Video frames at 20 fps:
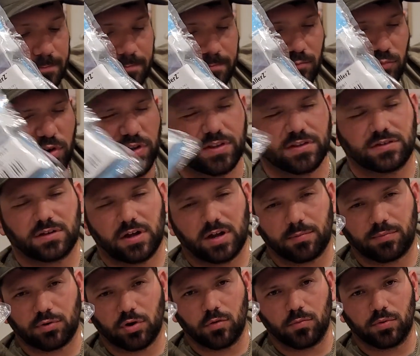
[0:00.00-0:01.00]
Rig this onto
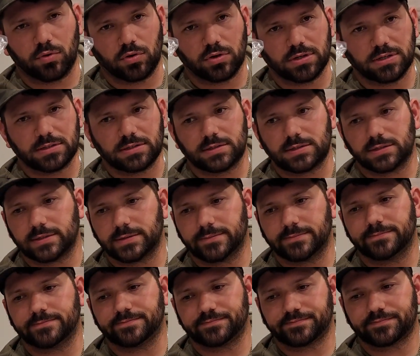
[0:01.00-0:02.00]
Pro Bullets.
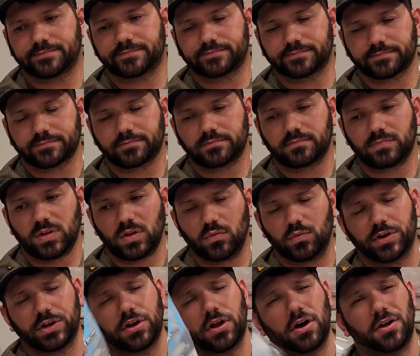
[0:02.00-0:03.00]

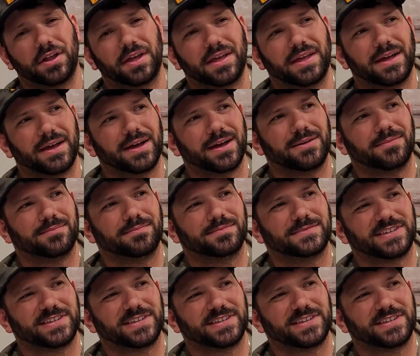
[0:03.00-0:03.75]
Rig it on a